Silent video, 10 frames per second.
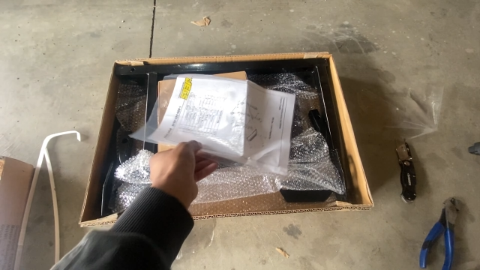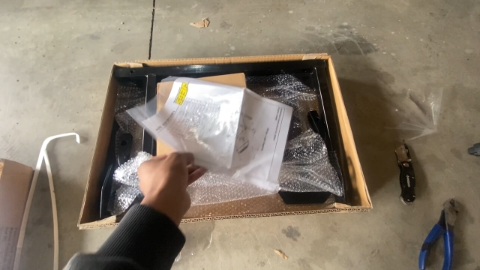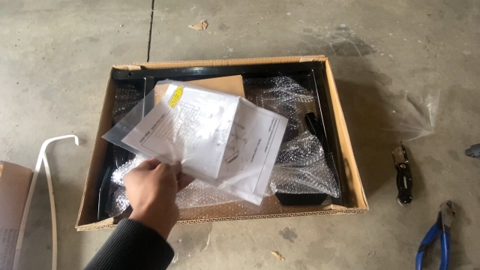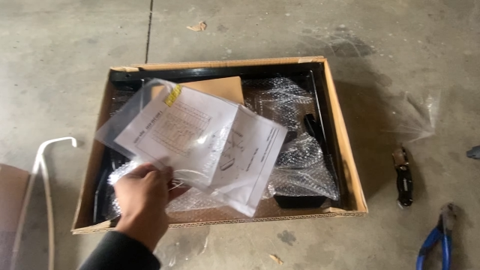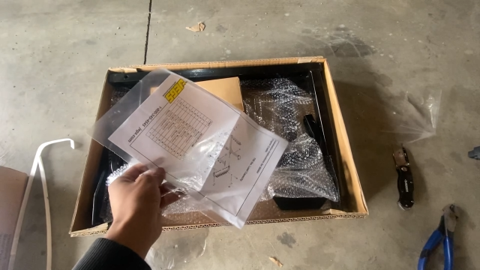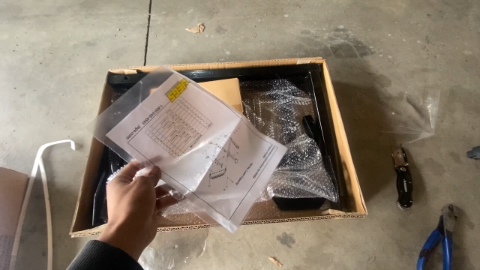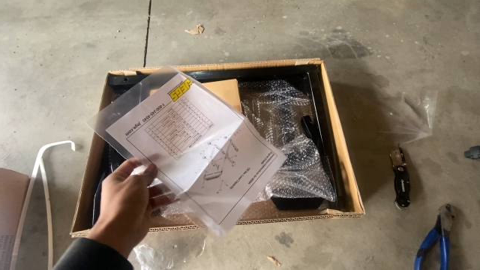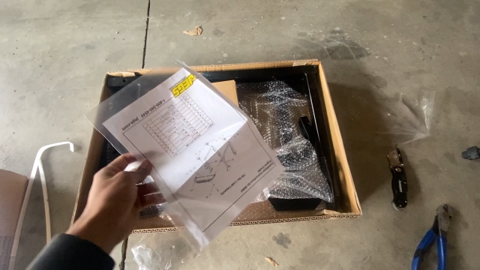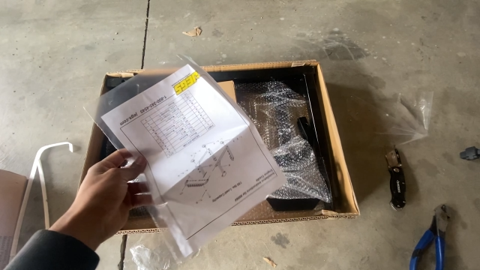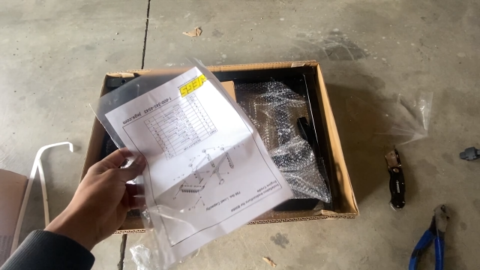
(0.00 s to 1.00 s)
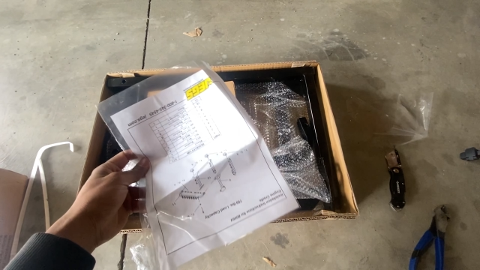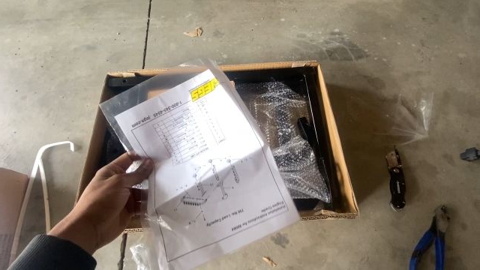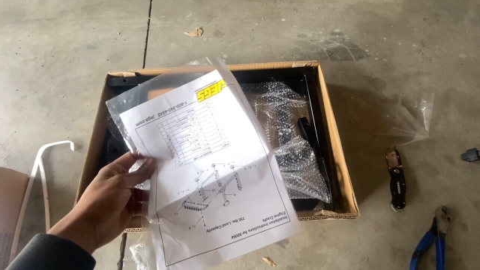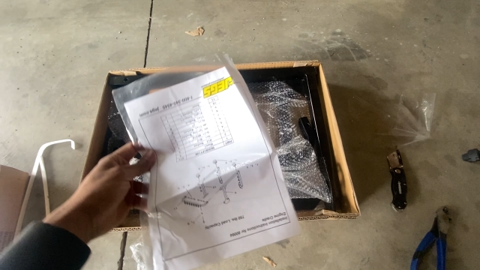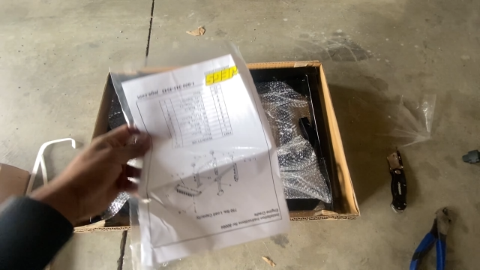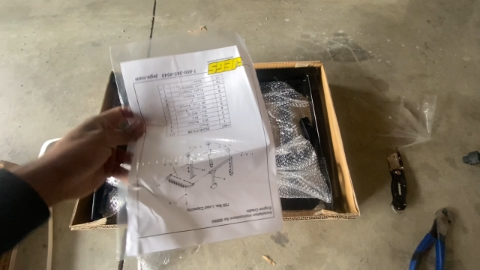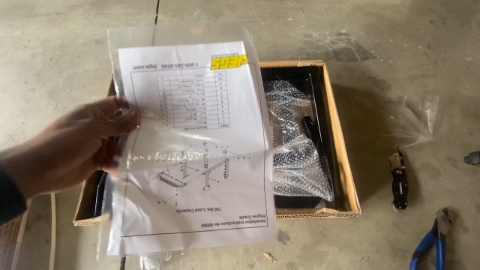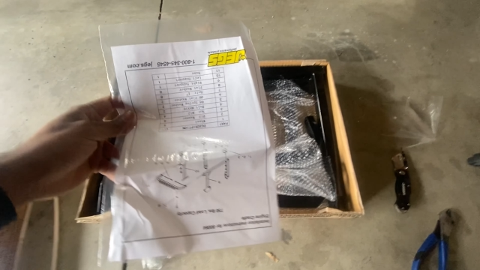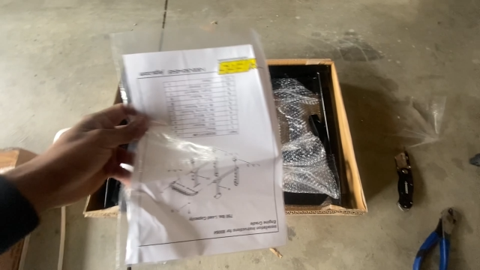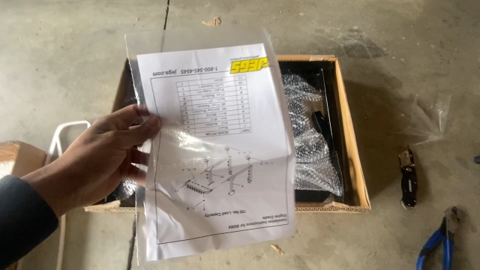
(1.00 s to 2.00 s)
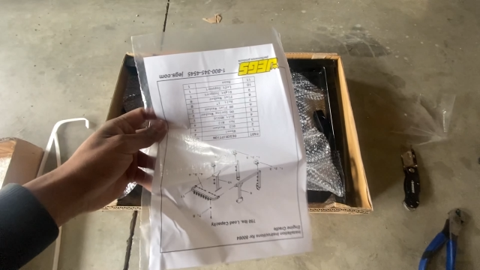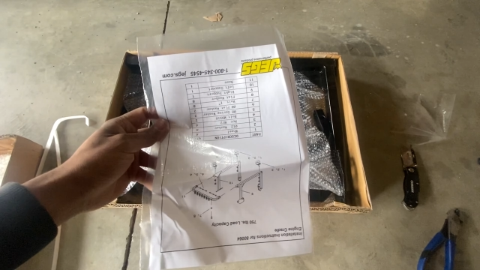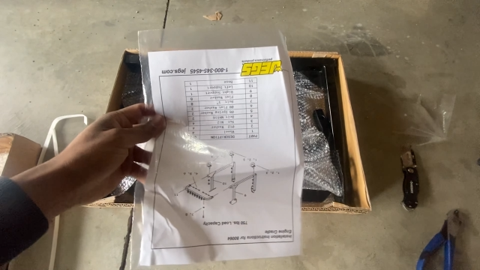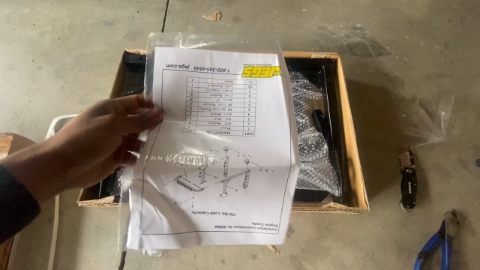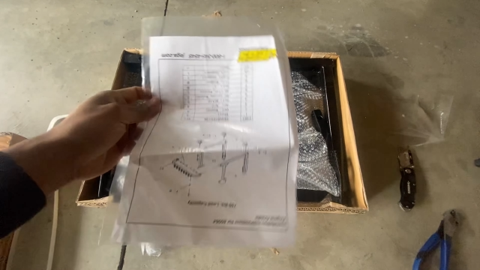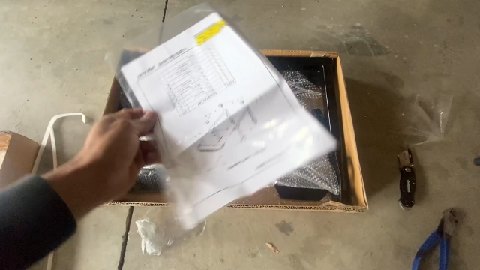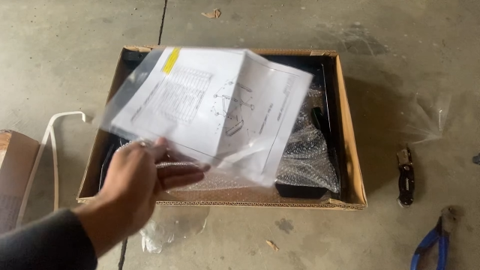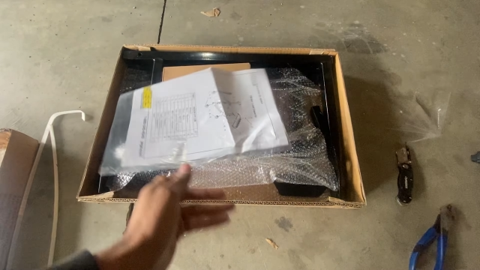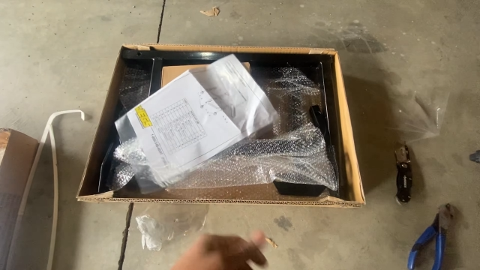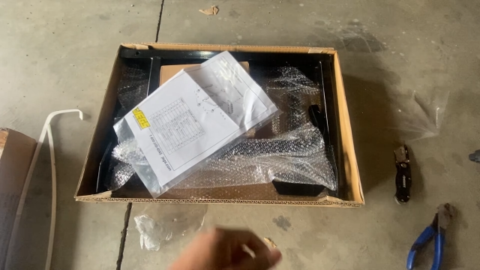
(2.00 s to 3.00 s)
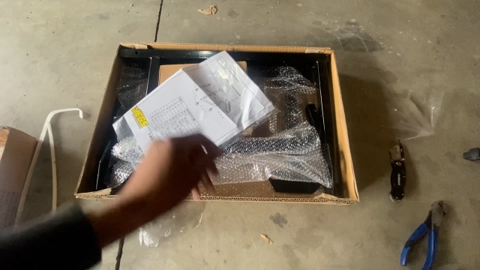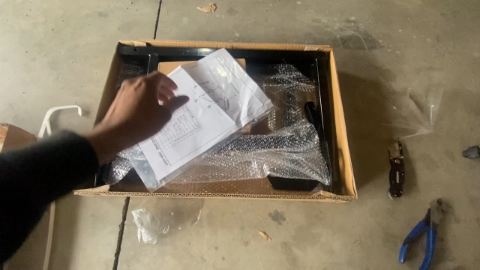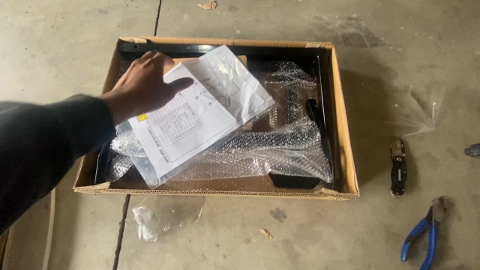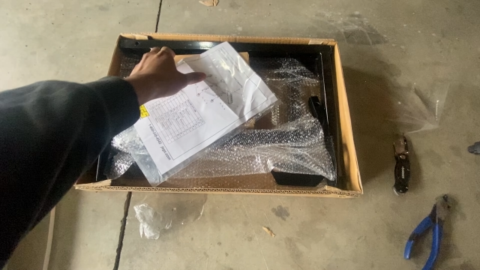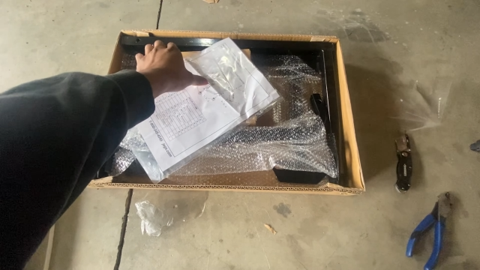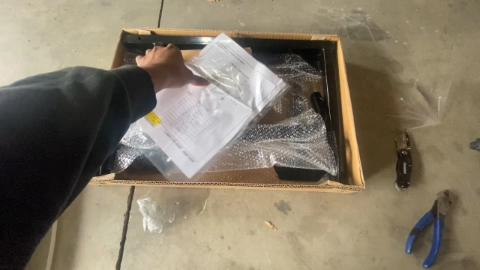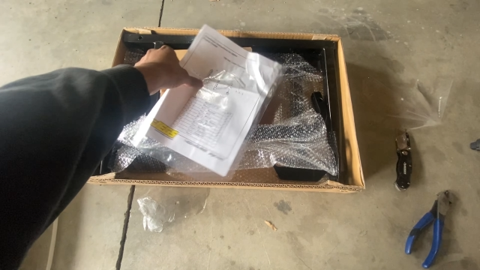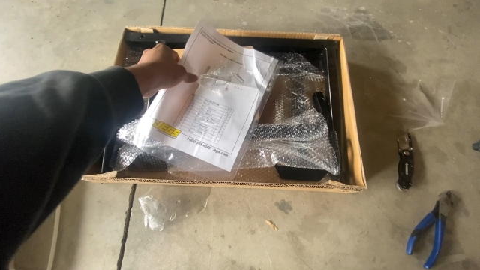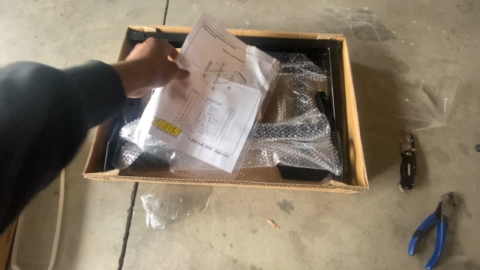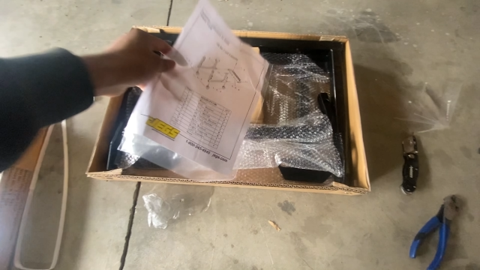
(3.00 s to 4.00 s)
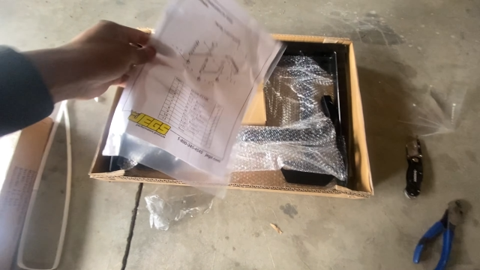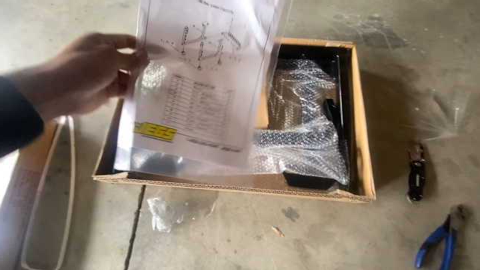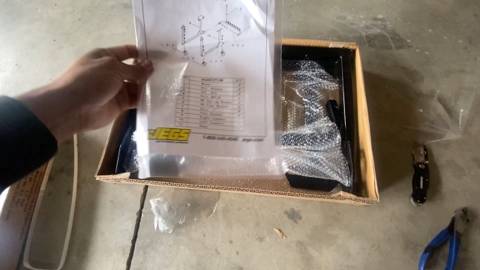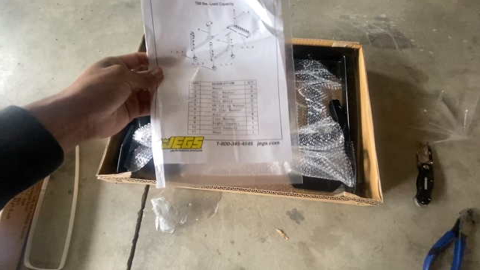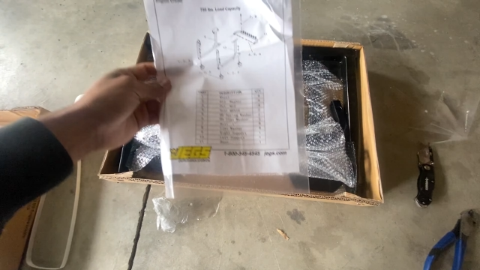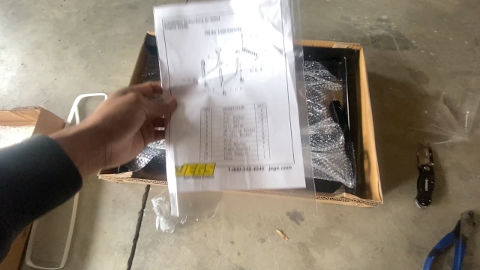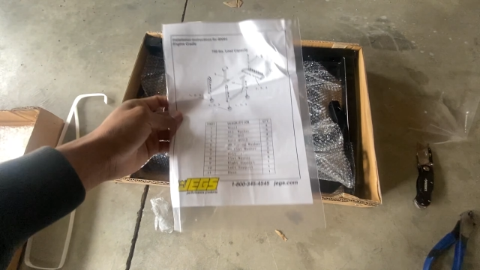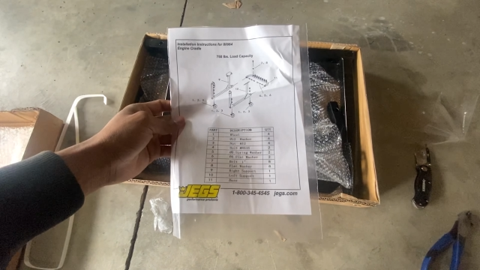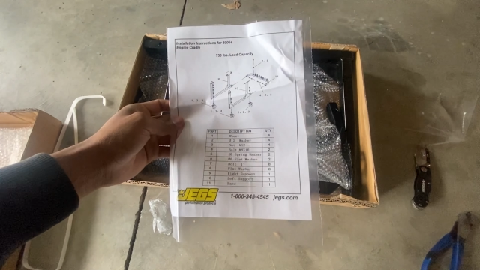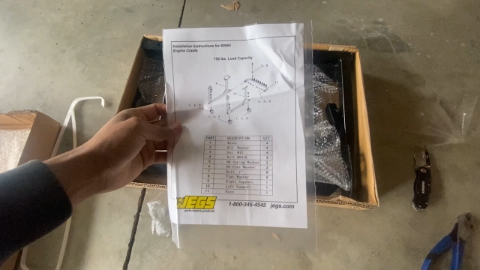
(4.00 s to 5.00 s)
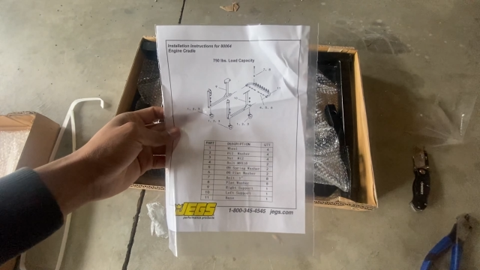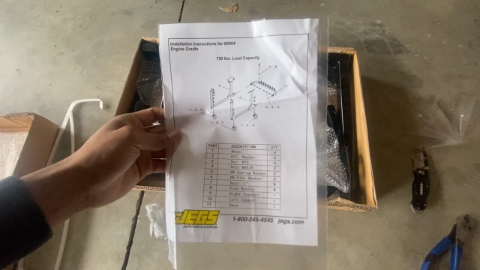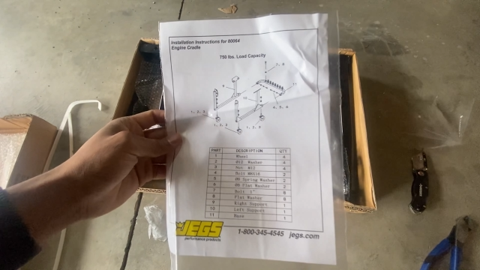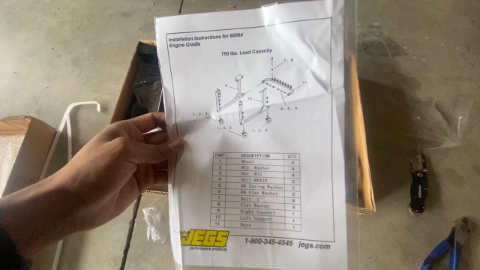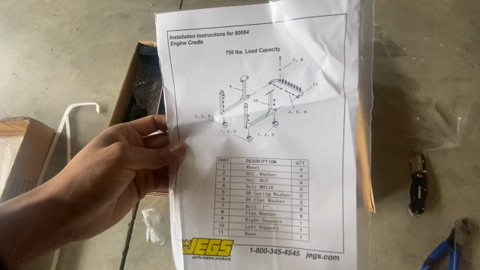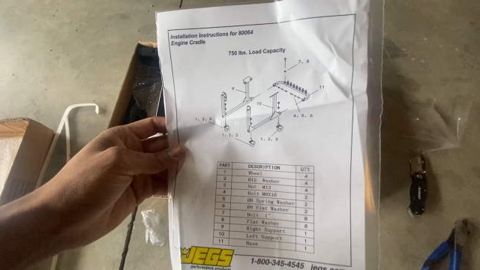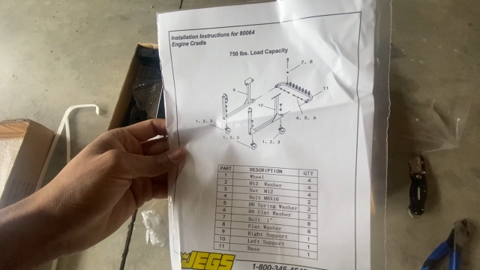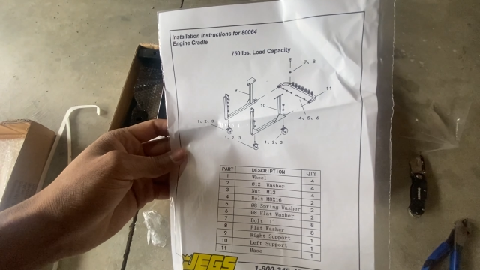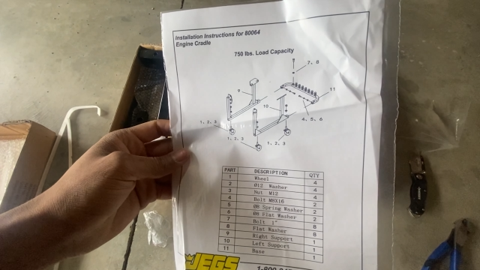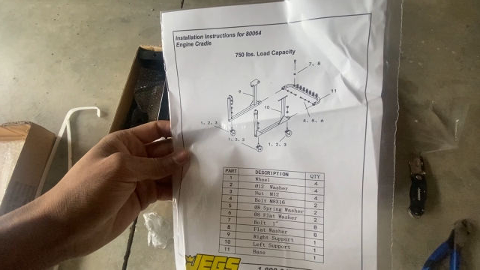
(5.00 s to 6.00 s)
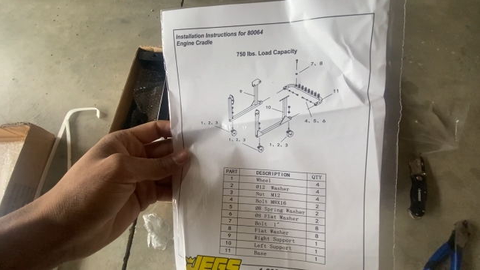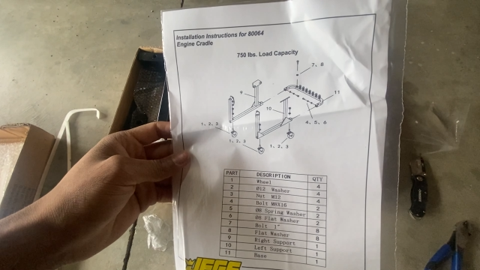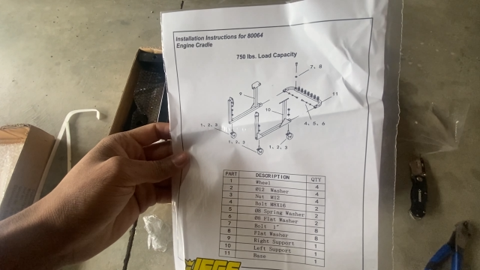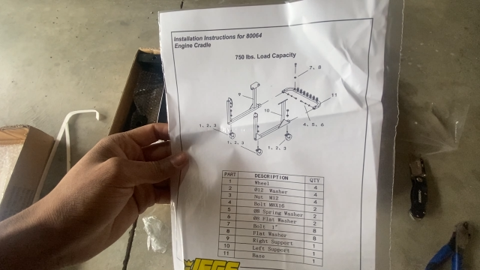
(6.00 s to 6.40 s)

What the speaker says: [unreadable: no face in view]